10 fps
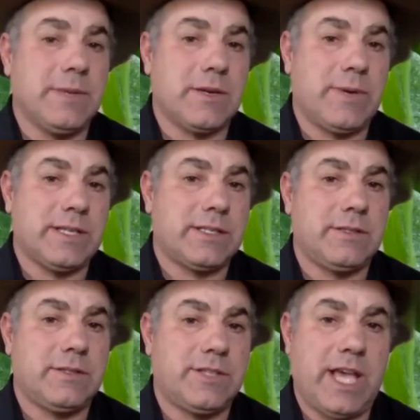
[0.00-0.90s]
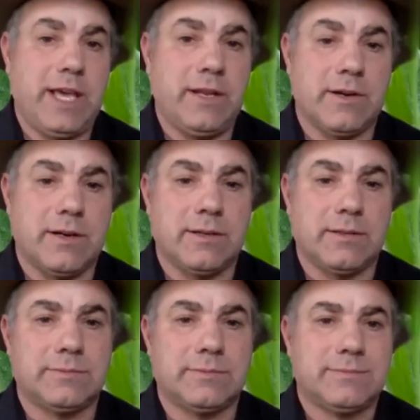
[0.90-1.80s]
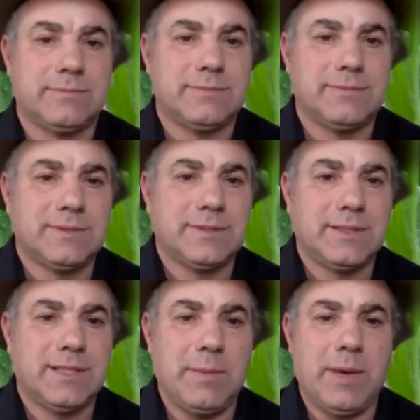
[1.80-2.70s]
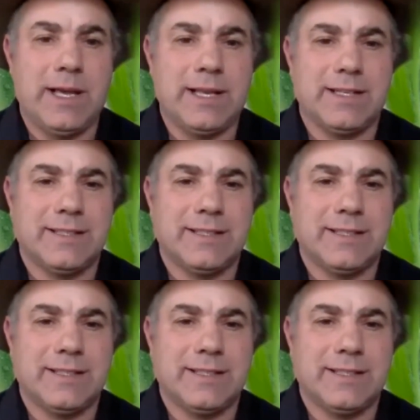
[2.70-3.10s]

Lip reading: of the questions, Jen or Lamont.